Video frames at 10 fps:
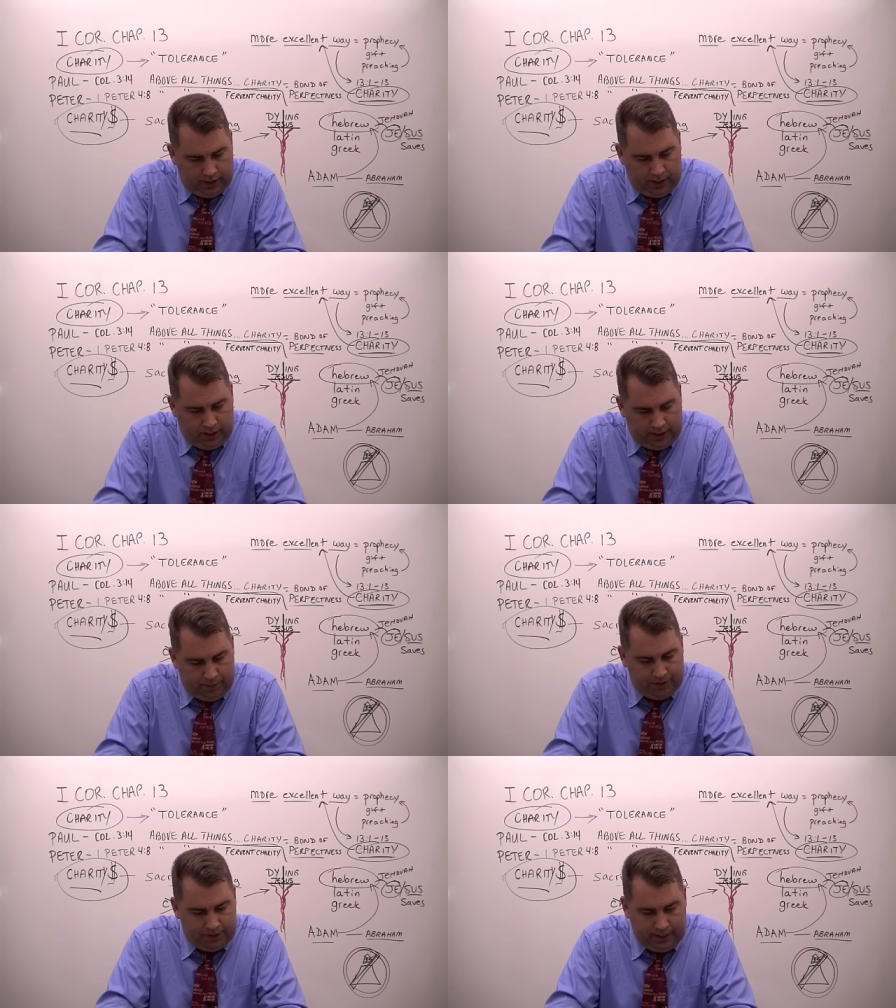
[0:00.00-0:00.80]
Uh,
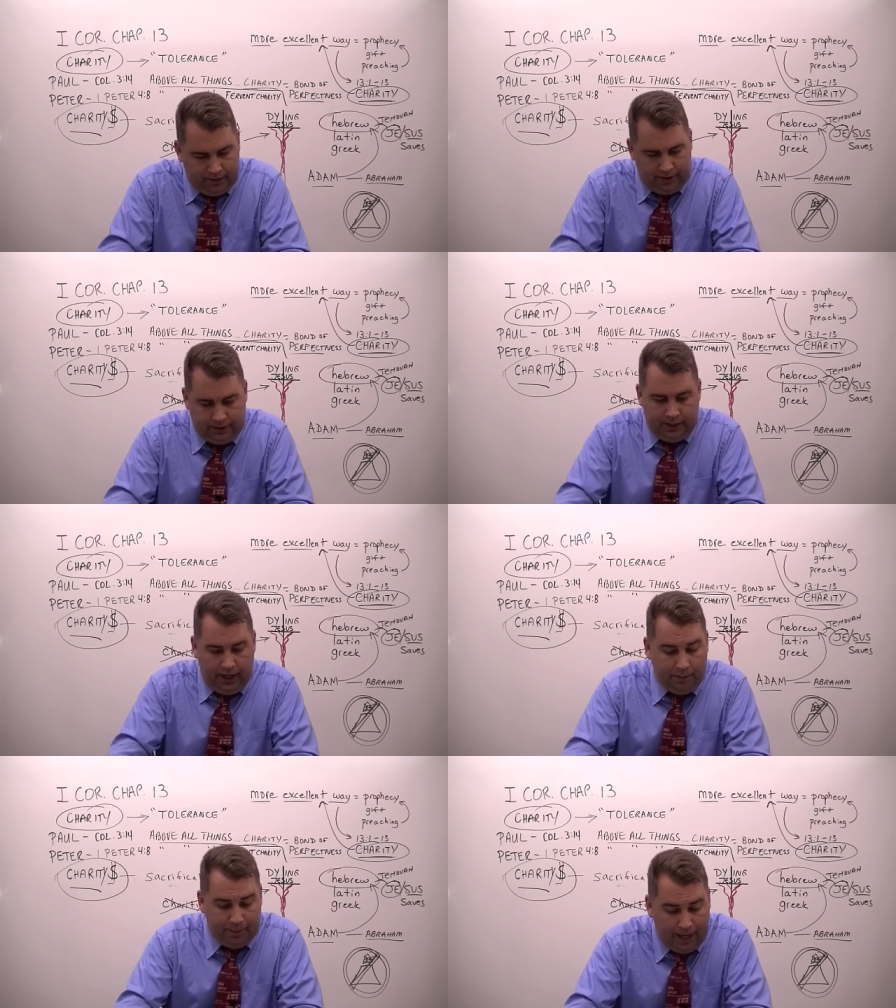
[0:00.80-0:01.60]
he, besaid, he did
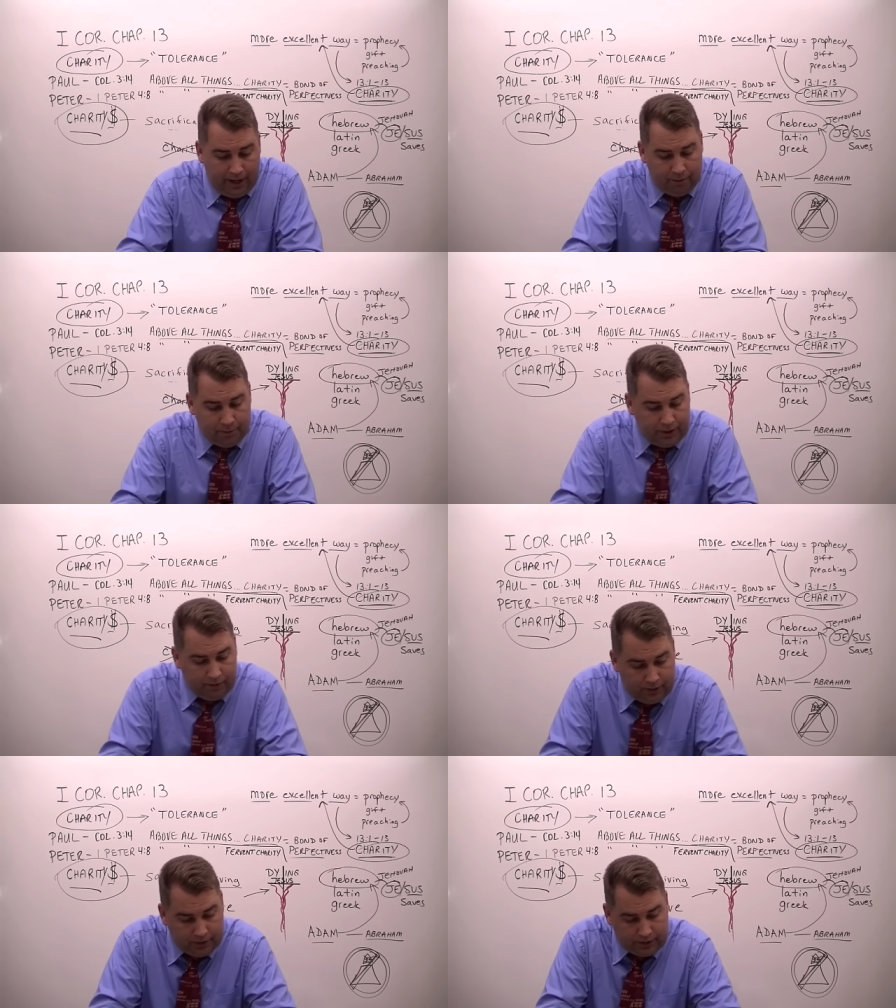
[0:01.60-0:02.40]
not behave
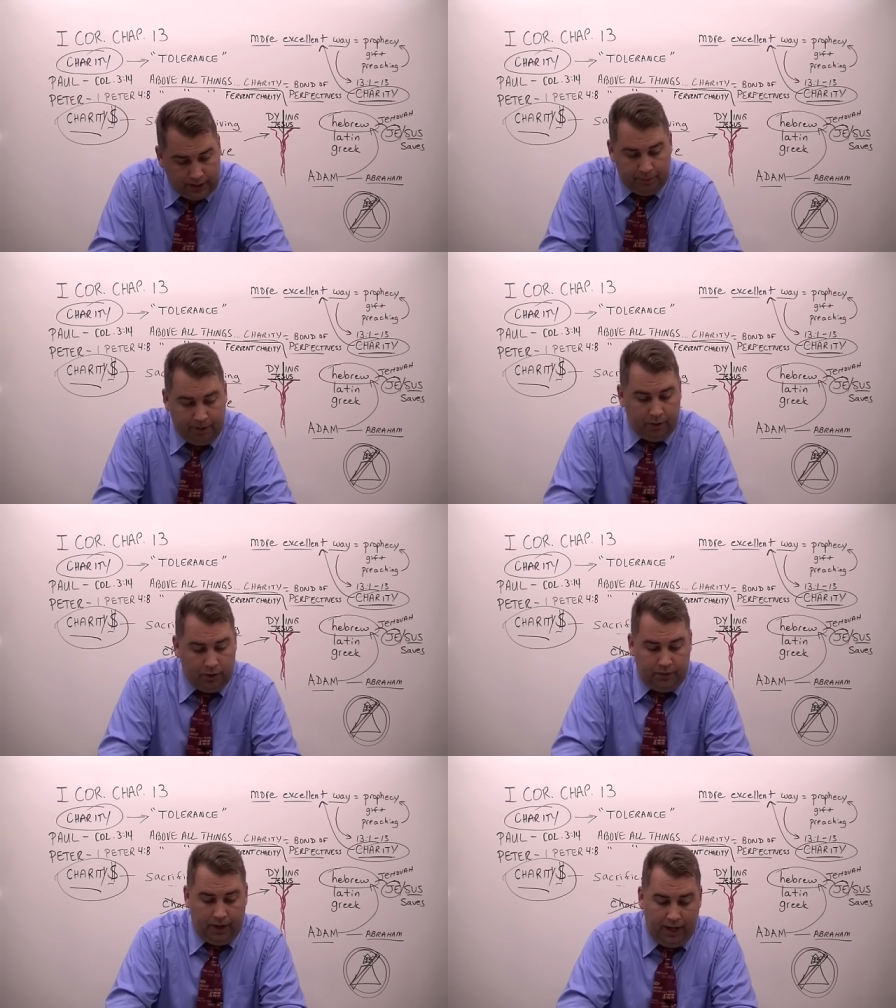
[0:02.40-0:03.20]
himself unseemly,
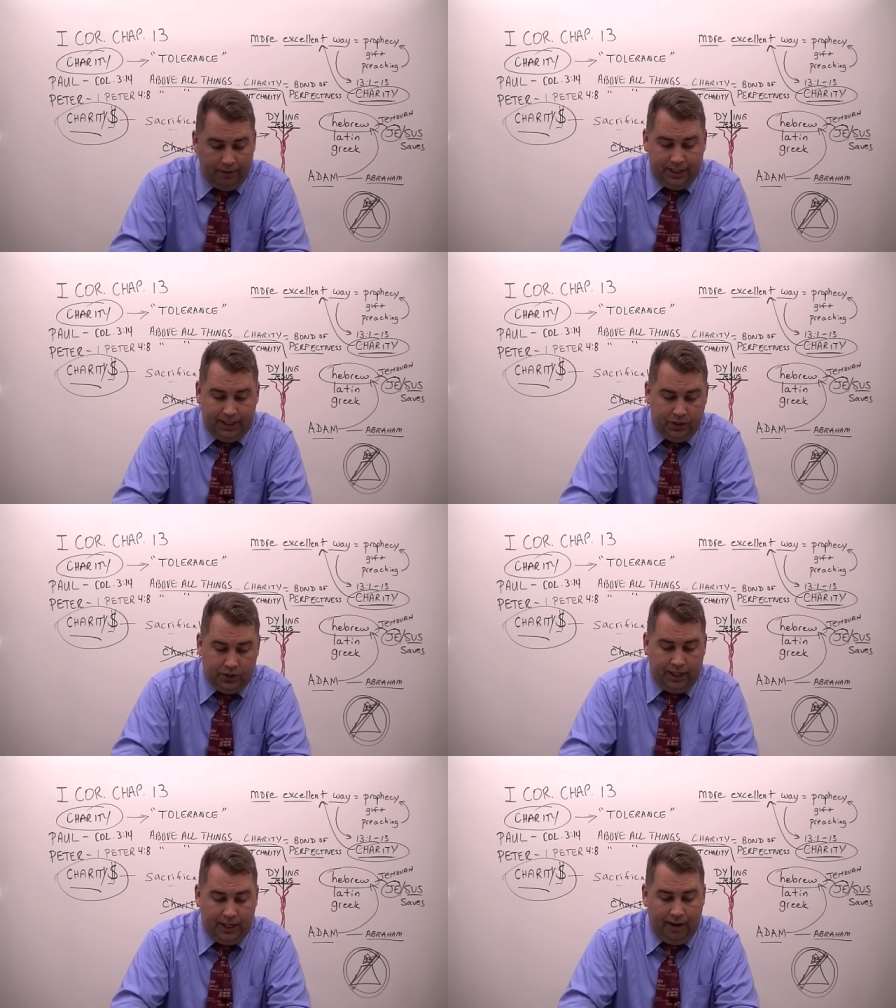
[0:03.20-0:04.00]
verse 5. He didn't
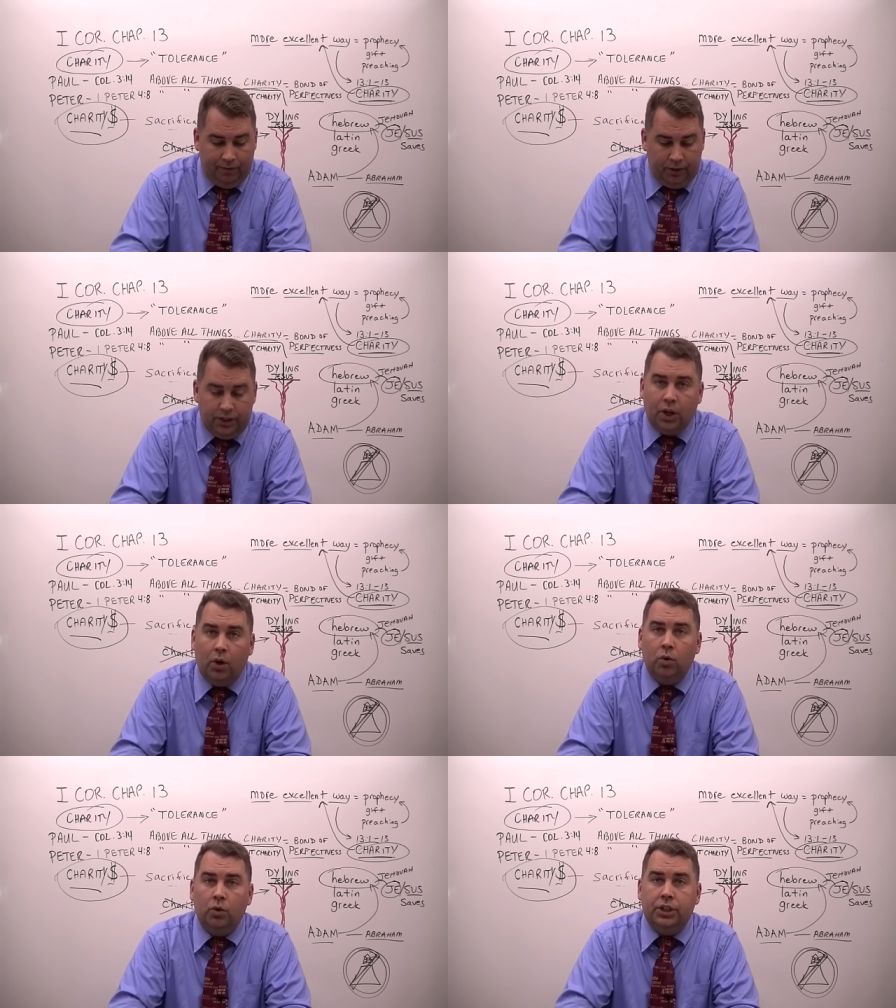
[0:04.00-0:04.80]
seek after his
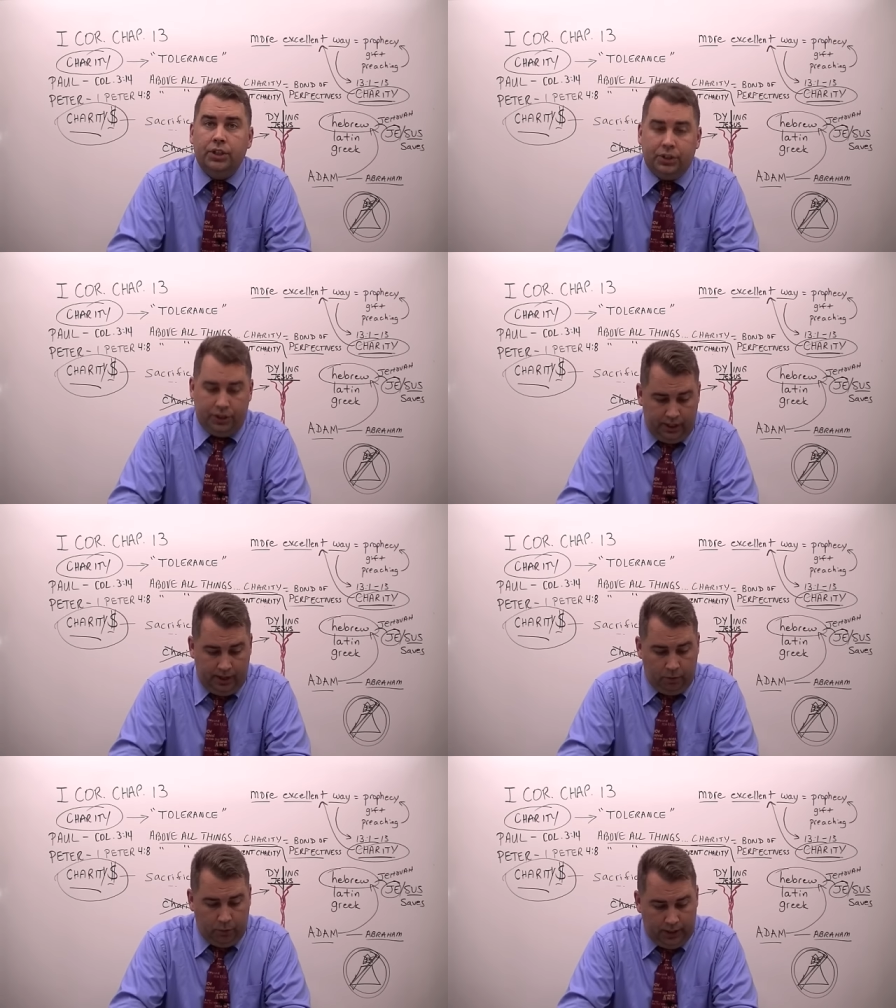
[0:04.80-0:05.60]
own. Jesus said,
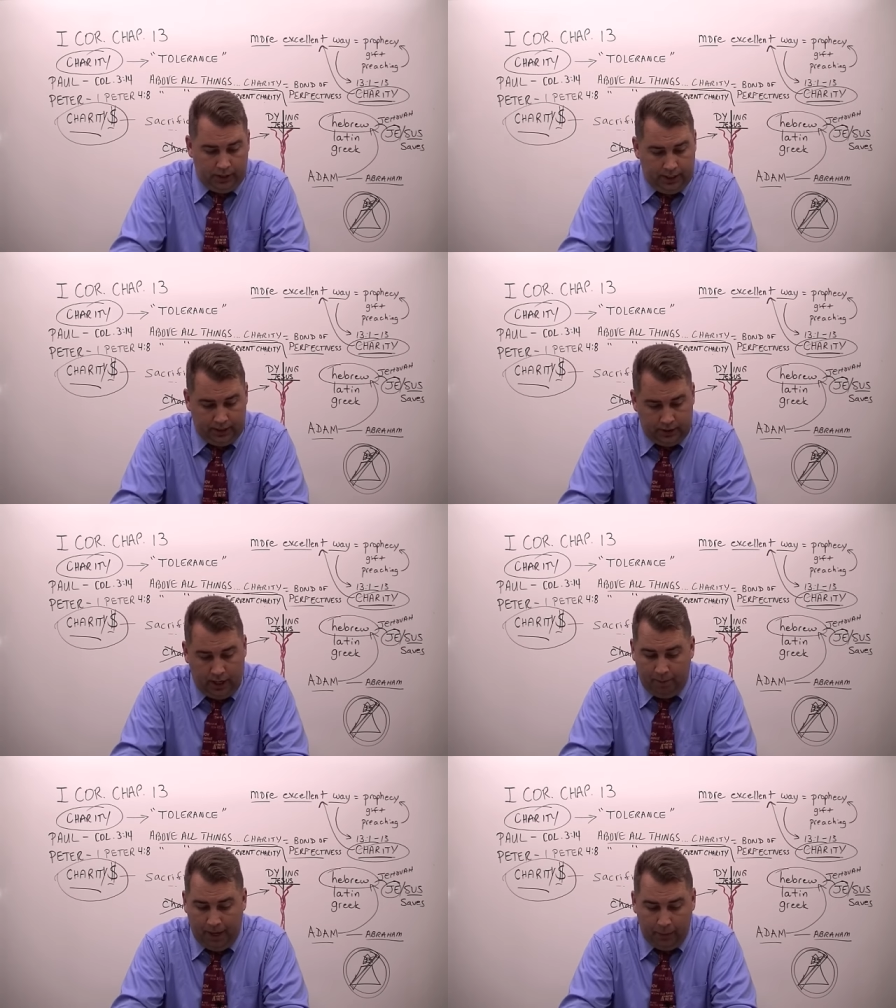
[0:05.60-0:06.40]
Nevertheless,
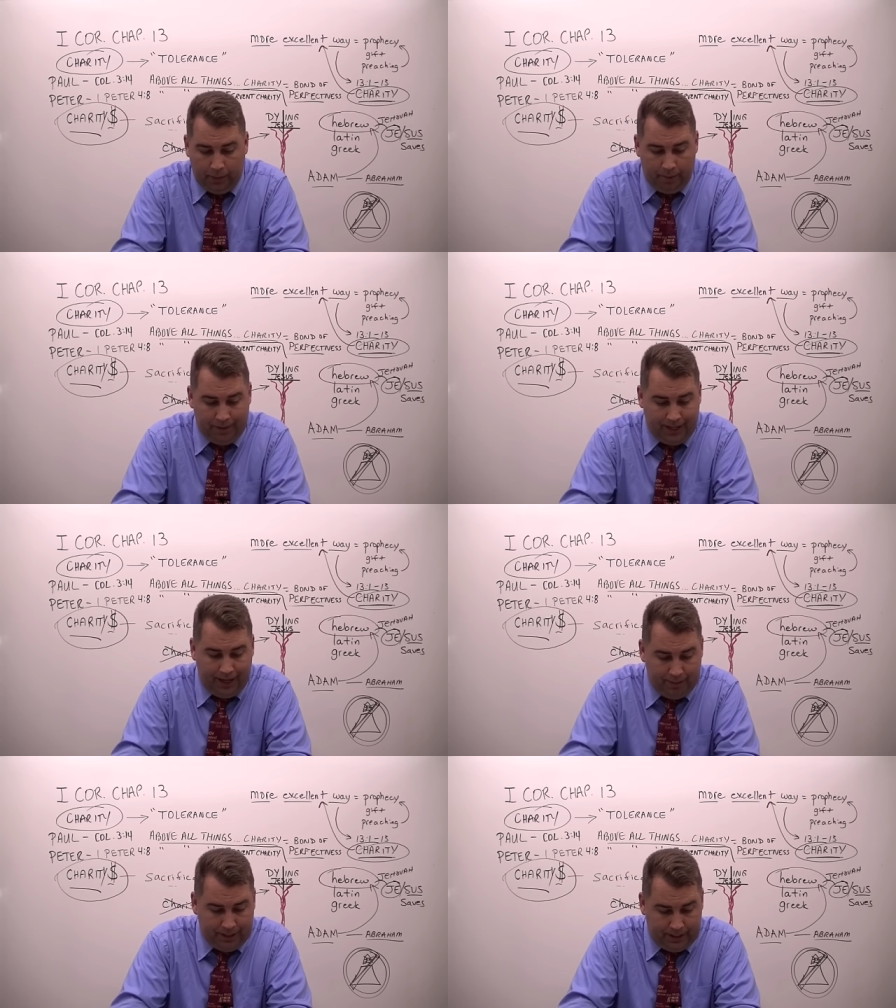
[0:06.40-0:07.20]
not my will, but
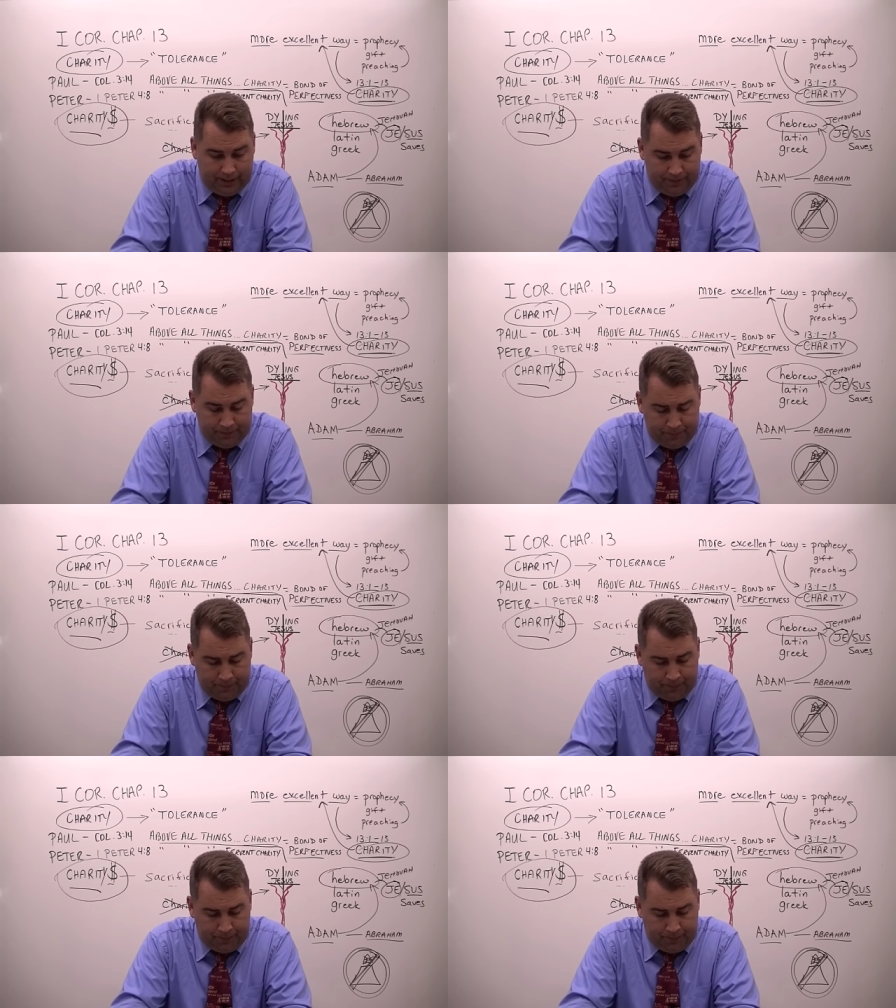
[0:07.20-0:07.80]
thine be done.